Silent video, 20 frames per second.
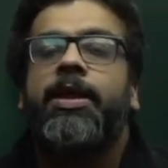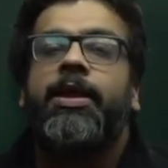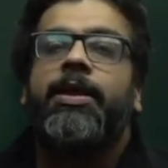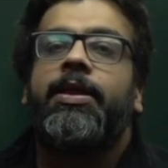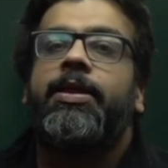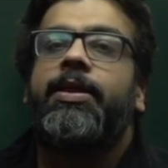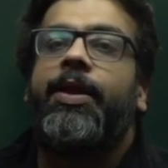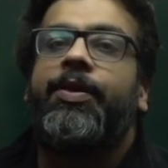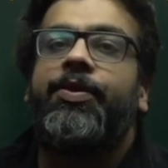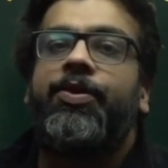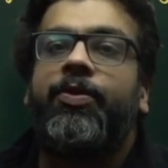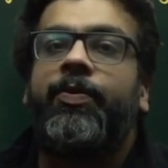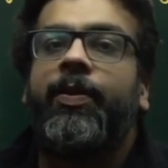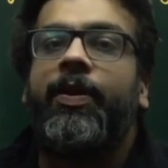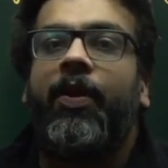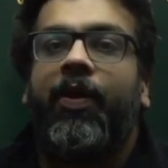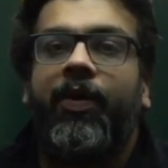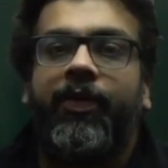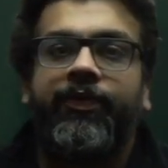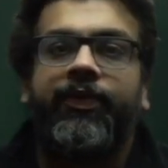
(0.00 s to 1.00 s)
that you will
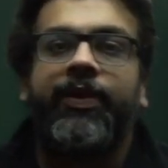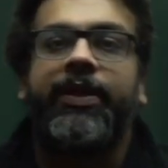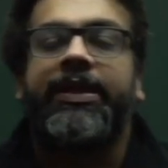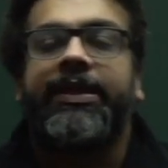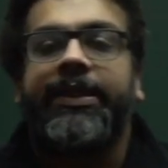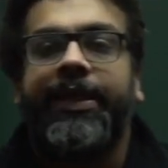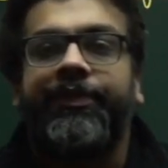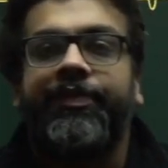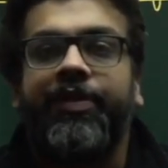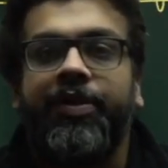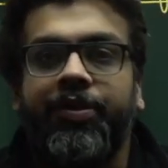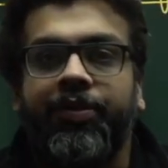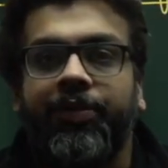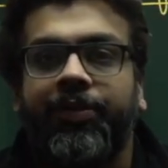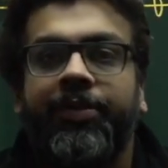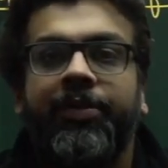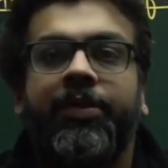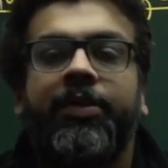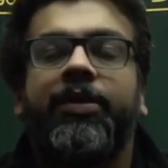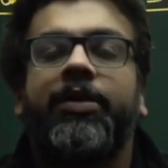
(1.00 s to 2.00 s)
often refer to.
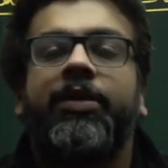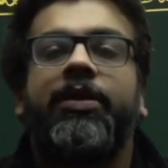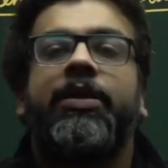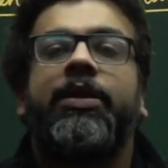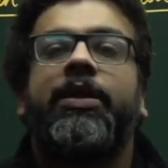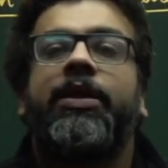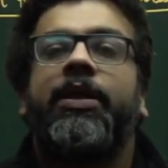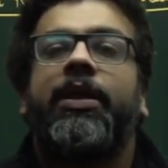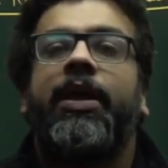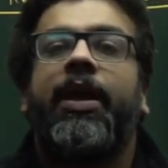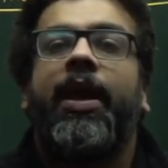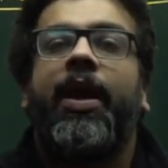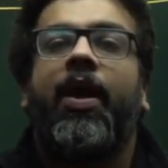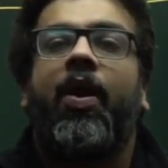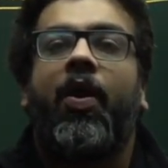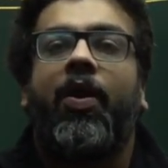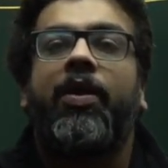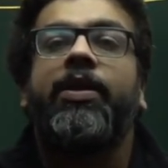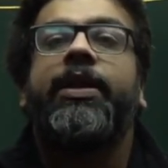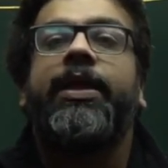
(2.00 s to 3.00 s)

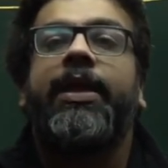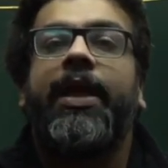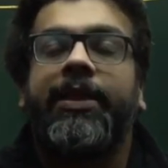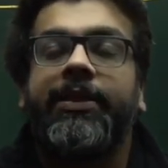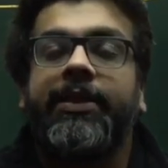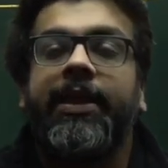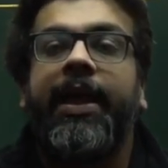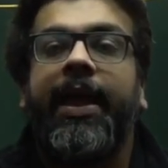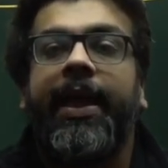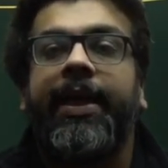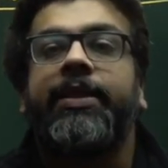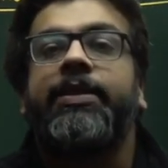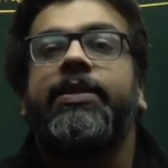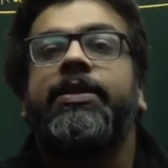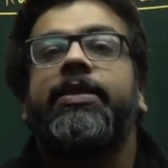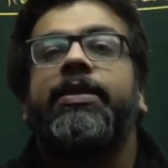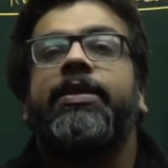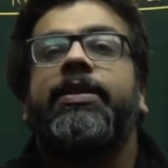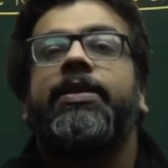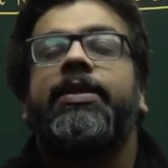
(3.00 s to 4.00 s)
On the other hand,
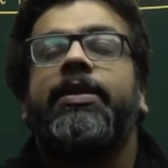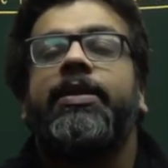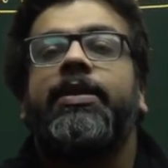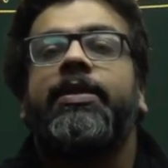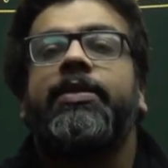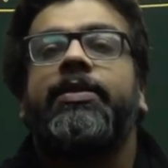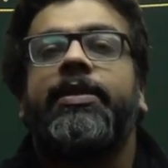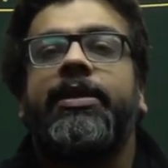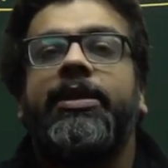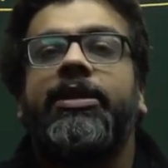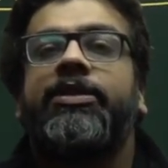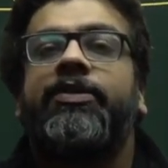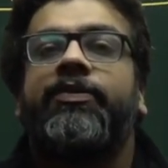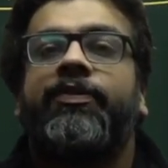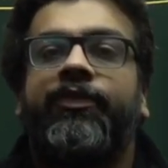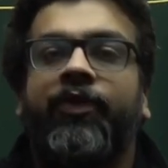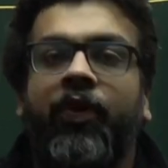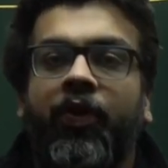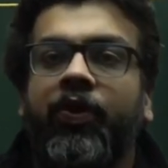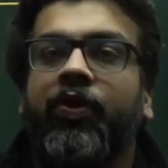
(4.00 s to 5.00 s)
these
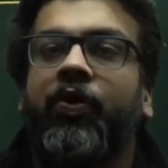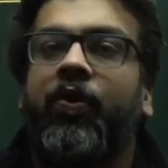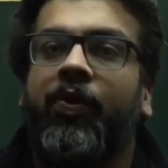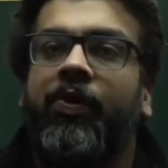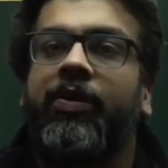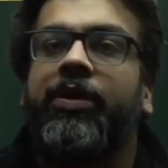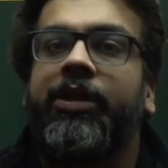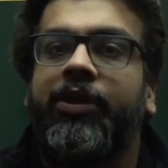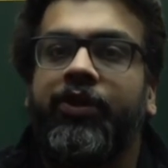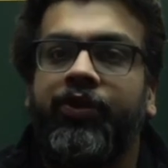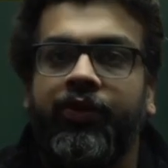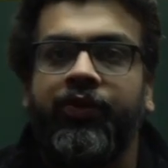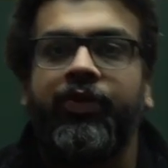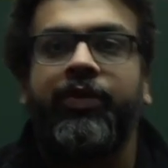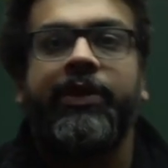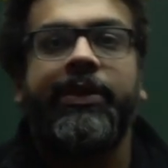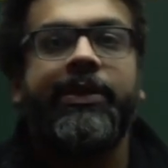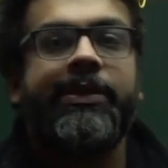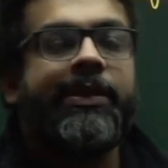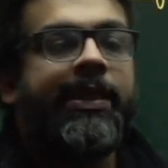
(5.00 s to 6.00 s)
4 golden
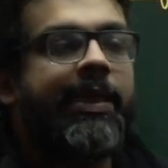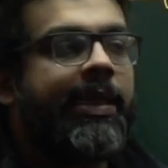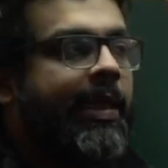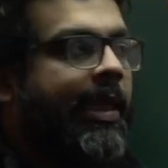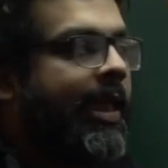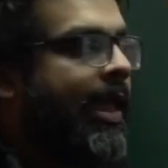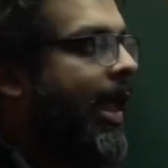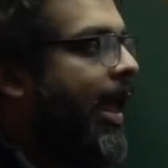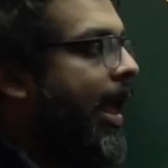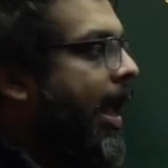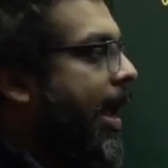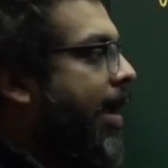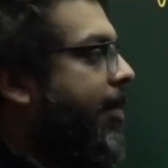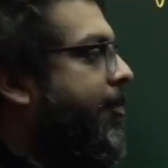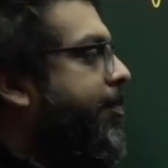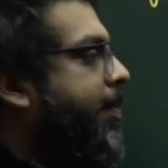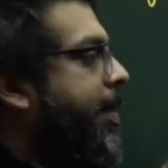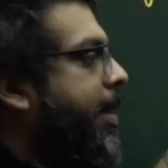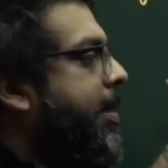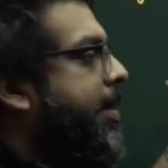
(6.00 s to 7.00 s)
rules have
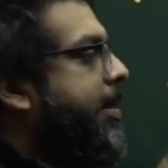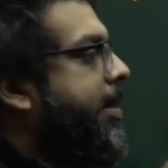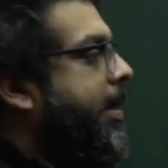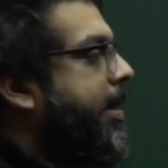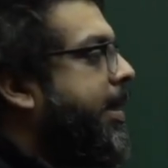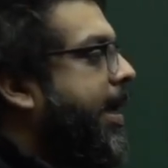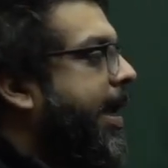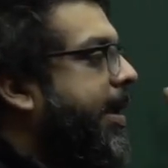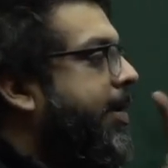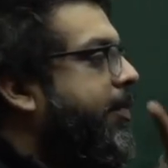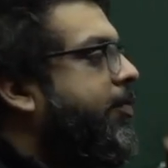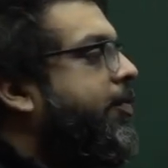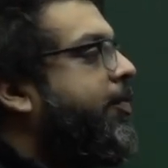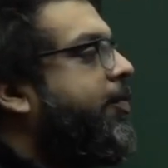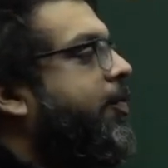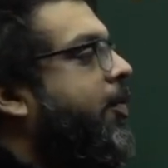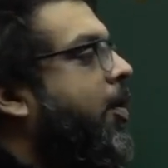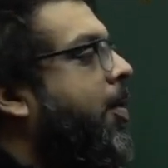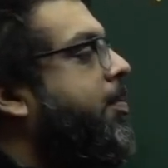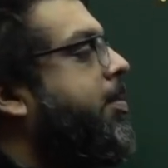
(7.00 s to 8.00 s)
been derived
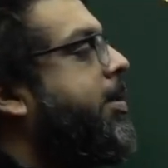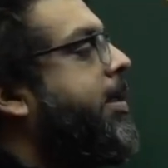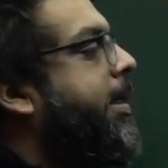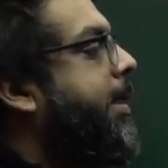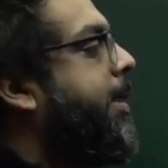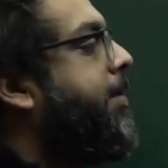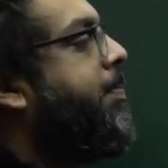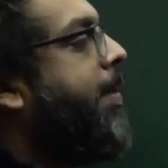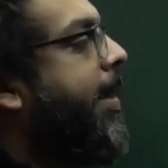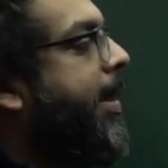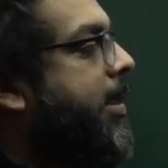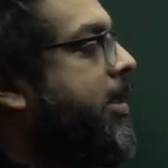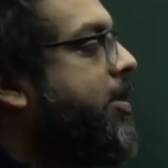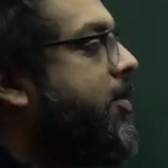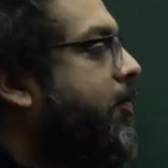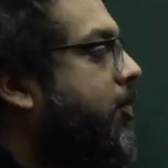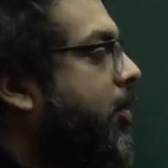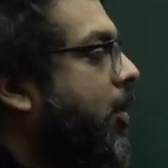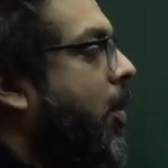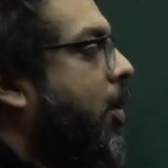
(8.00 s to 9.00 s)
from the debates
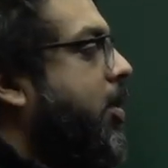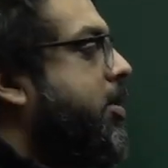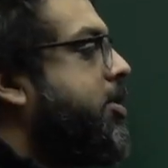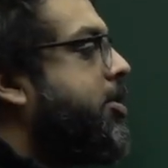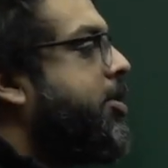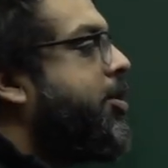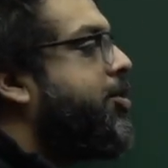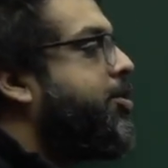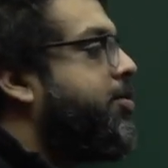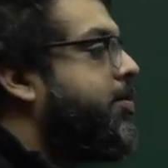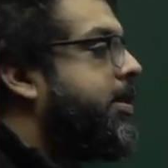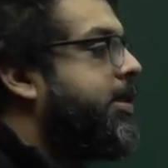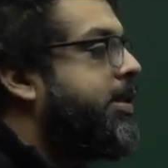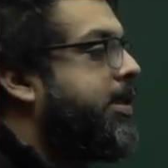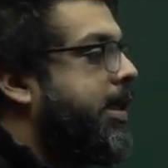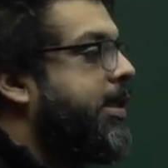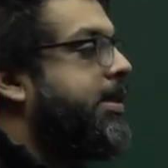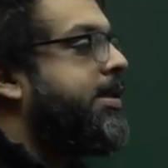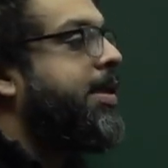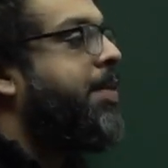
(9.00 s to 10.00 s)
of the Constituent
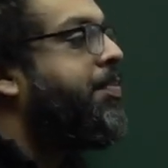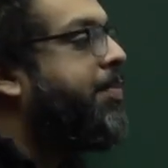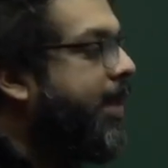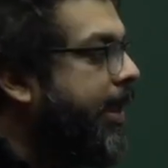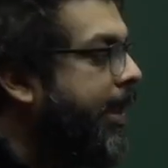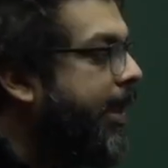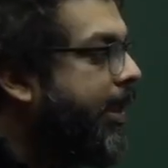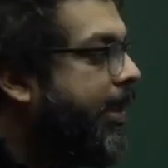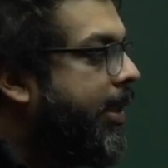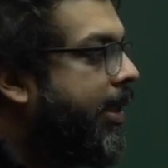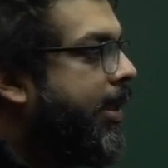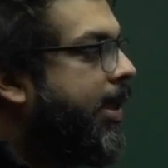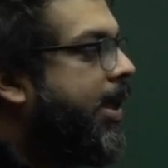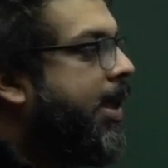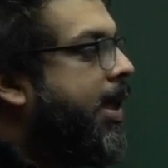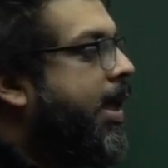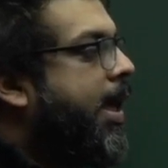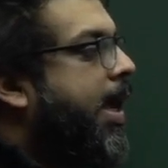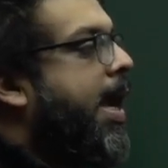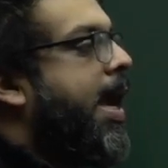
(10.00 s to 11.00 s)
Assembly
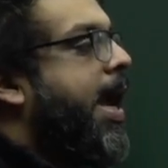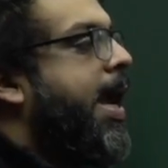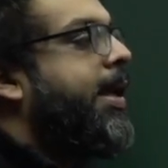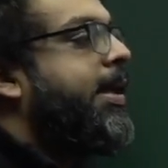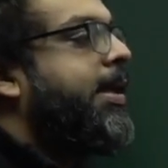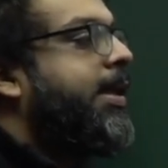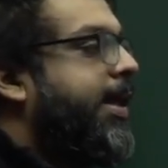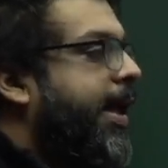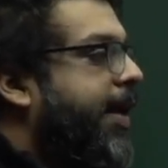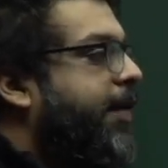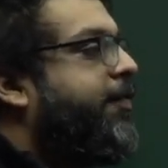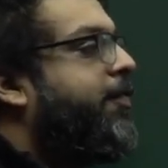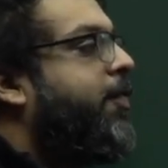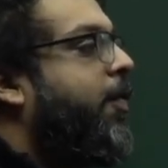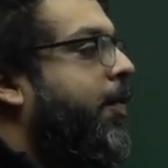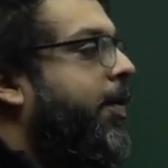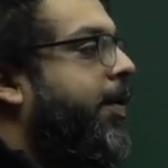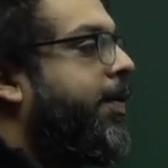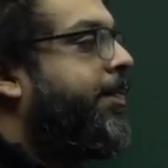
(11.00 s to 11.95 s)
and therefore